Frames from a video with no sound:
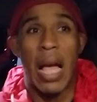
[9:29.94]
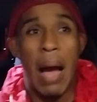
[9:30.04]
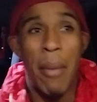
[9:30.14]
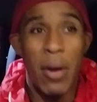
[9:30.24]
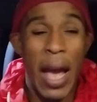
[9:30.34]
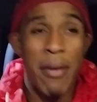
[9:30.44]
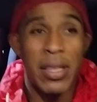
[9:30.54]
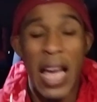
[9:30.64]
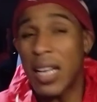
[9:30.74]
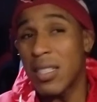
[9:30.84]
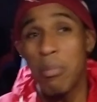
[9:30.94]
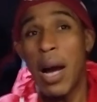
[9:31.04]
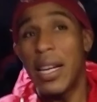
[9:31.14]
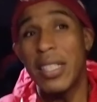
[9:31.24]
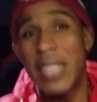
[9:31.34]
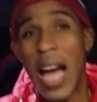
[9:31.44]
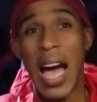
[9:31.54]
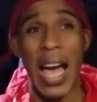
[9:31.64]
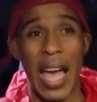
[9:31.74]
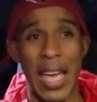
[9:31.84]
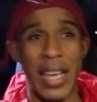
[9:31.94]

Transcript: I'm okay with that because I'm gonna die.